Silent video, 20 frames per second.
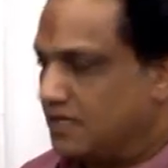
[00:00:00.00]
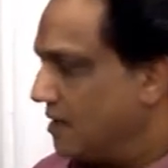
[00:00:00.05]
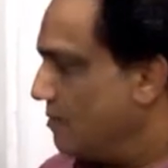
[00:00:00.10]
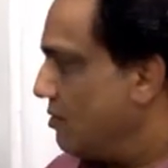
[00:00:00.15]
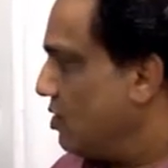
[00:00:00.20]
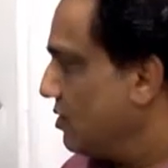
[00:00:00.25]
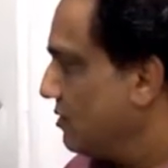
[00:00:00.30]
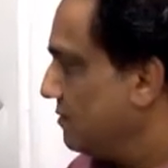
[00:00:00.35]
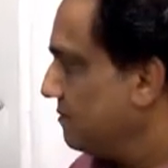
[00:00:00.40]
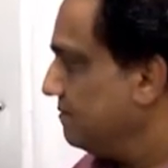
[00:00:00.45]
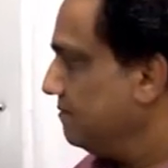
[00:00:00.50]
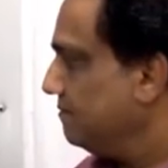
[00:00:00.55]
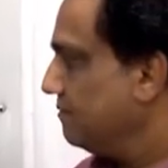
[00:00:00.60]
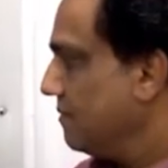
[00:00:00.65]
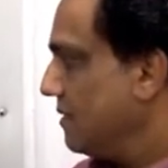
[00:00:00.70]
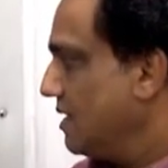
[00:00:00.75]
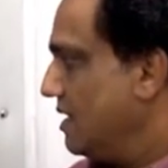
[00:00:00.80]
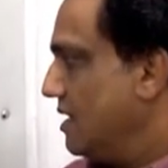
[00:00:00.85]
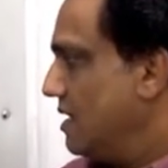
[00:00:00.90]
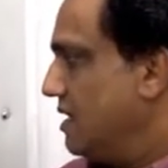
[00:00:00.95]
Come on.
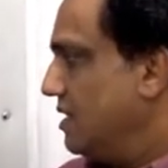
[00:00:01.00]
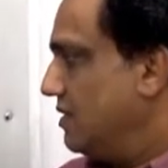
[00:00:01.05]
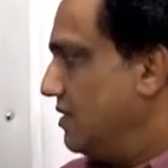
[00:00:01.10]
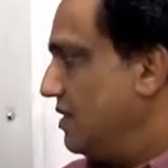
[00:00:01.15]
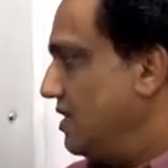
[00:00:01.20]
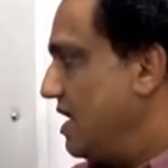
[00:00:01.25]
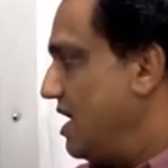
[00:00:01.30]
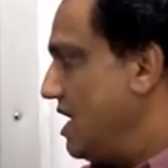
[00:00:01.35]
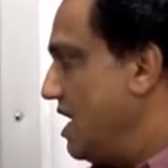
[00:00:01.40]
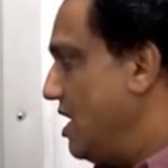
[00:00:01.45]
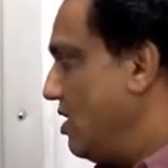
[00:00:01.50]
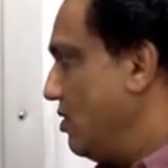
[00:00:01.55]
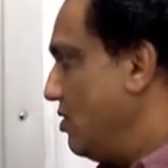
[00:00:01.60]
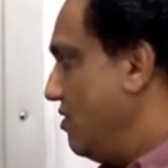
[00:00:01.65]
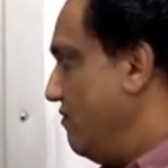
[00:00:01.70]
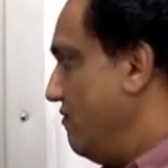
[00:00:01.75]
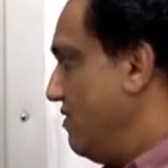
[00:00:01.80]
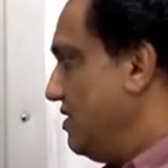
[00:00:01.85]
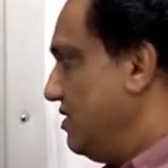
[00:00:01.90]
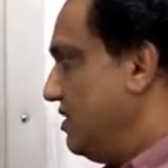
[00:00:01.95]
They have
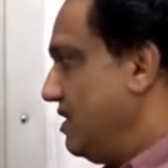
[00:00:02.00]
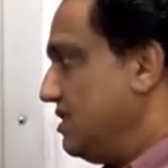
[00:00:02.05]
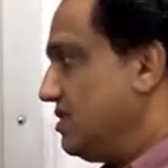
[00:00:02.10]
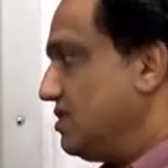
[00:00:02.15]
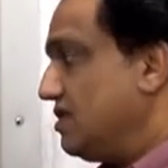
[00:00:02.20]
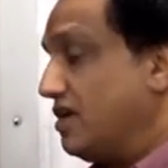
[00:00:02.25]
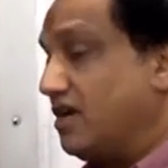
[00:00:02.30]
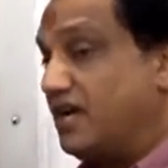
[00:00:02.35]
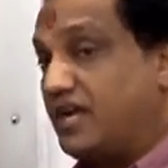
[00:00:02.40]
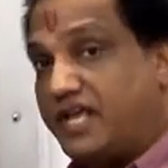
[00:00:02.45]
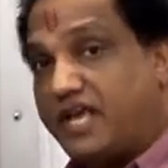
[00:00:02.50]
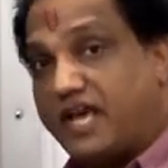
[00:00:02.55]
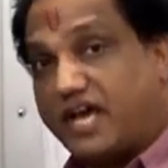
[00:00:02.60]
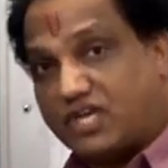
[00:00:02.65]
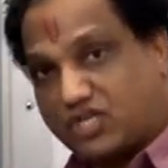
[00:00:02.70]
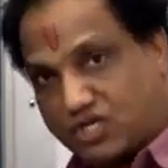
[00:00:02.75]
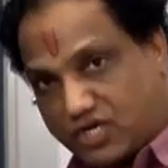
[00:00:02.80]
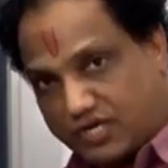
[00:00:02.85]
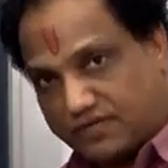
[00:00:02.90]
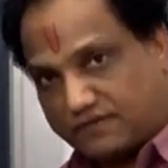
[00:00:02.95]
given this
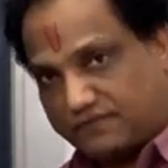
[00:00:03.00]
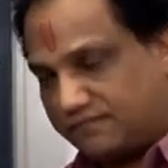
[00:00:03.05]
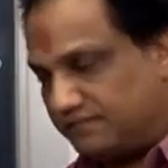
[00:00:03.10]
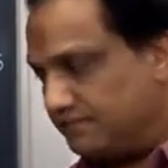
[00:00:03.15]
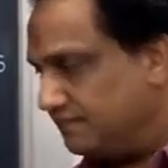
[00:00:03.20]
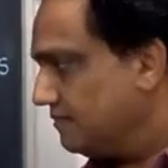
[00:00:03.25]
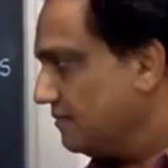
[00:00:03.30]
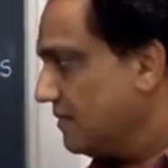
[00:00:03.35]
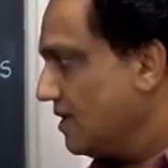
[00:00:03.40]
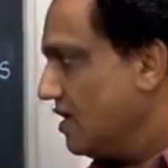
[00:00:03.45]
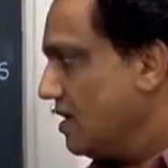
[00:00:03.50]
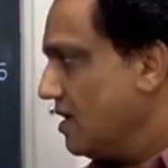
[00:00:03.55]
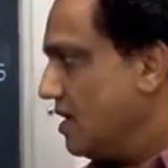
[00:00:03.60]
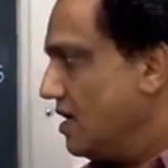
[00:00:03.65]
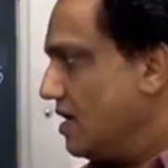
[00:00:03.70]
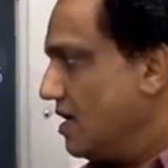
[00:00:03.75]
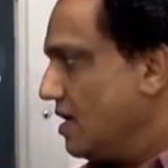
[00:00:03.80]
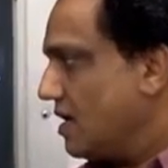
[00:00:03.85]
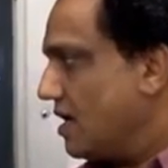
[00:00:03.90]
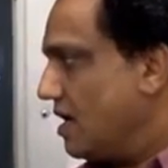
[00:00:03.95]
reaction.
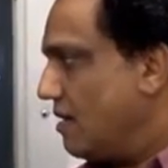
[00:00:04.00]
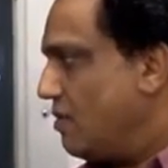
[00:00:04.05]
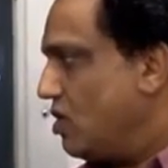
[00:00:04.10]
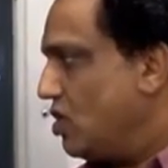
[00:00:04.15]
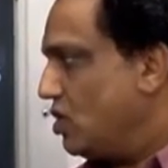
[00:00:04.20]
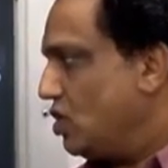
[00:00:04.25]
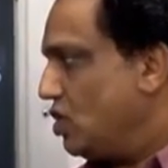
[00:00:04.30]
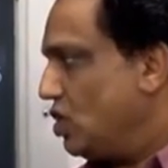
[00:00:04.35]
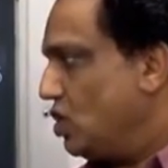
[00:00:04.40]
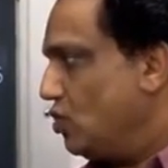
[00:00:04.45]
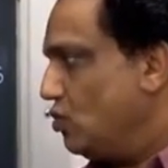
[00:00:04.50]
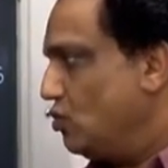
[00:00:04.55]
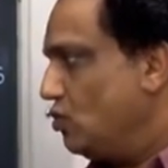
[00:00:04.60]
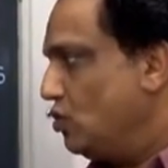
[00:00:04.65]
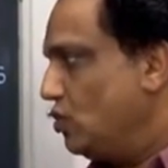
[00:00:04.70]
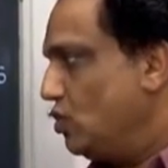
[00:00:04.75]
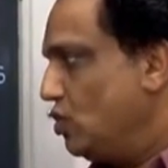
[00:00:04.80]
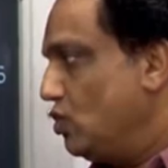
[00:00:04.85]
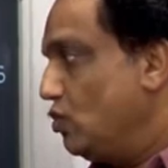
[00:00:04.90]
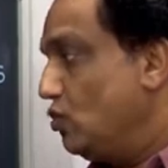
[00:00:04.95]
Come on,
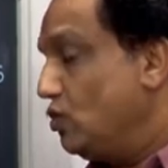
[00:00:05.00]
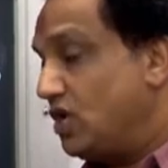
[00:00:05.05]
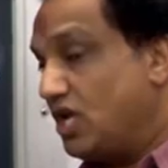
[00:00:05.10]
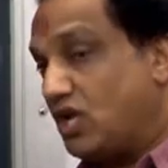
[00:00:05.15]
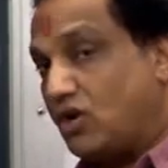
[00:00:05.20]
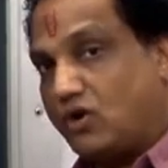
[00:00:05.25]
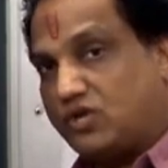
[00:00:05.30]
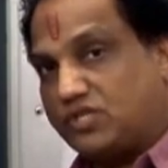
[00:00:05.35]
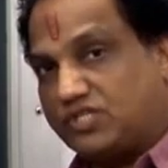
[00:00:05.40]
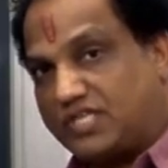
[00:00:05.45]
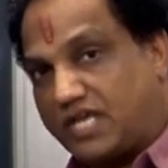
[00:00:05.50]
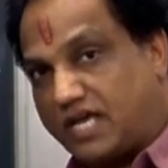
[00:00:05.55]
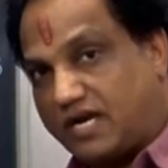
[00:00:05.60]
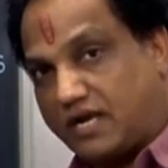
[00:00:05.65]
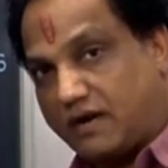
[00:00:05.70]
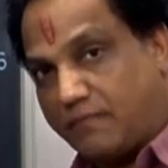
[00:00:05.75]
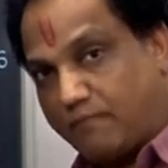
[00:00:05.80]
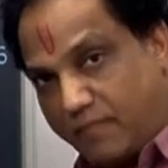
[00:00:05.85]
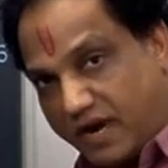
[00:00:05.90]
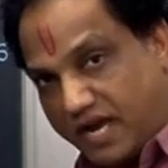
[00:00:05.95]
2 deuterons are
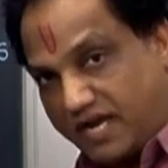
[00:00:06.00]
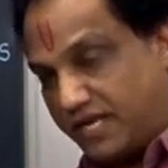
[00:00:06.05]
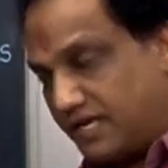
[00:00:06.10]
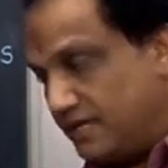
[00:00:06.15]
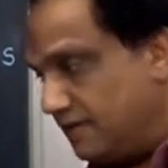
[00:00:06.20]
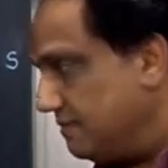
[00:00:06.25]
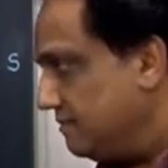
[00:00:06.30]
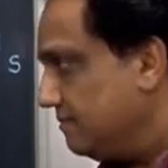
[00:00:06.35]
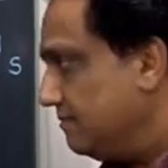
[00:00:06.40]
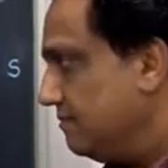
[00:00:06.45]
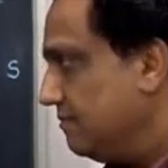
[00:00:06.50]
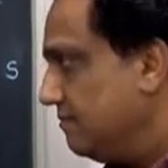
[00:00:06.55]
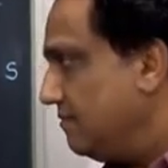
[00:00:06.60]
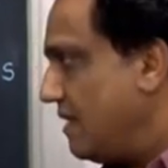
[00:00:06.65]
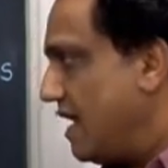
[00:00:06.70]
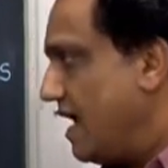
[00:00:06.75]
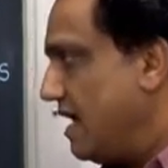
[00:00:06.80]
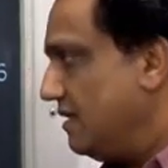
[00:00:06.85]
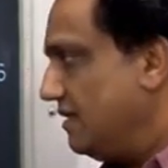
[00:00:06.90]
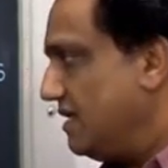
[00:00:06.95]
combining
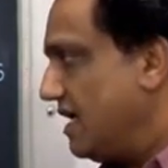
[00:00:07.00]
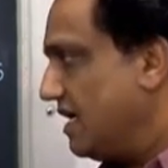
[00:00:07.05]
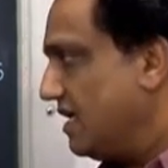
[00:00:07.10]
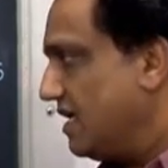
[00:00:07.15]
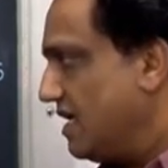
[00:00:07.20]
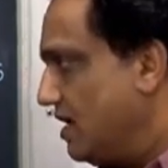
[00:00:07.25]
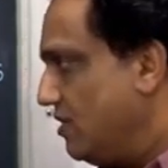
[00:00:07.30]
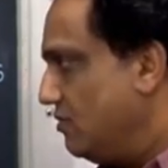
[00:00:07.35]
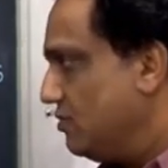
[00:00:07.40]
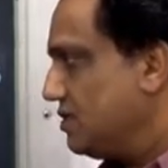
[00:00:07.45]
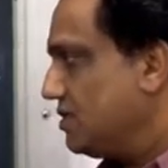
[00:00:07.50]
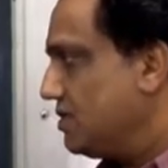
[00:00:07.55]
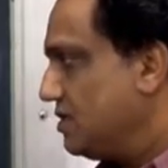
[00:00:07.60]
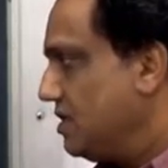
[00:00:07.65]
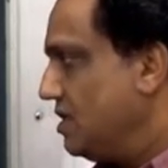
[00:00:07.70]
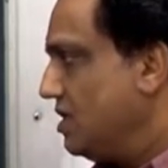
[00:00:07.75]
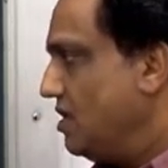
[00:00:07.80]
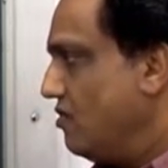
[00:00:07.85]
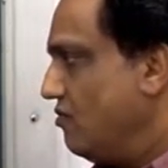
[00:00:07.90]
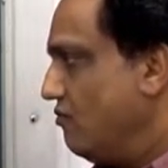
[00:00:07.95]
and that
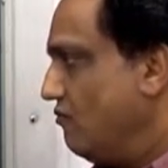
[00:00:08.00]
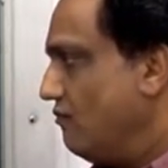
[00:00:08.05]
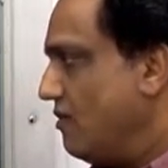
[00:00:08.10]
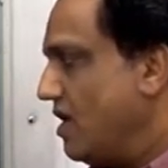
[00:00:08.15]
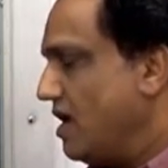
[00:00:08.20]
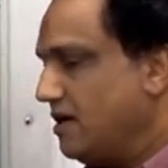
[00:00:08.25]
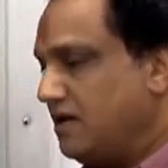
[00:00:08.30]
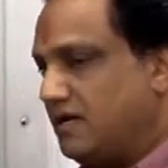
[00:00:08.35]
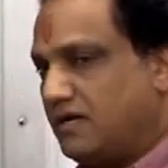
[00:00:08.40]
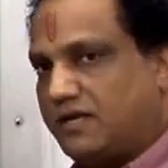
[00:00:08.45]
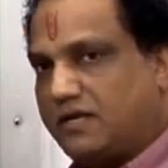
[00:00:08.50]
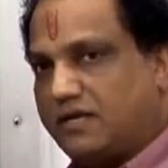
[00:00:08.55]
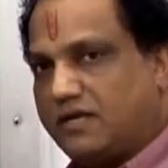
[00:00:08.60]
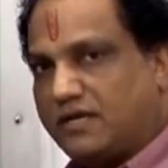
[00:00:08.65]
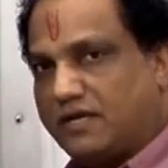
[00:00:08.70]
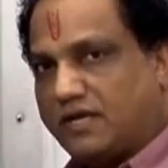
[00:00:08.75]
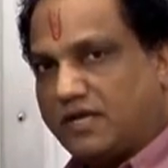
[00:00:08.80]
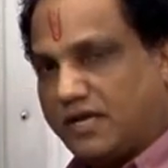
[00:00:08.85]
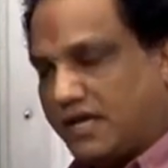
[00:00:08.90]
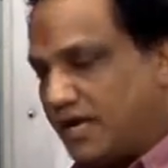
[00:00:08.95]
gives 1
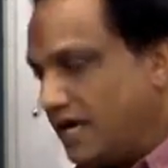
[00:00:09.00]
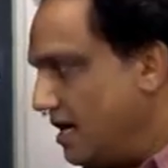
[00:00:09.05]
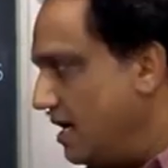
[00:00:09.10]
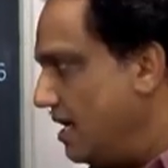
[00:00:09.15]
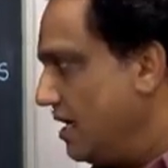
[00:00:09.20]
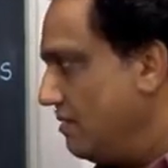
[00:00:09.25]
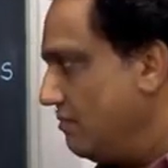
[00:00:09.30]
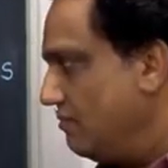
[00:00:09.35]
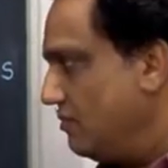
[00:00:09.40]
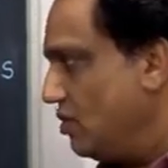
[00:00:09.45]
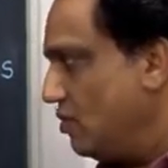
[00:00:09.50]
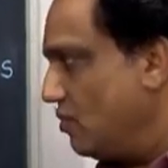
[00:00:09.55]
helium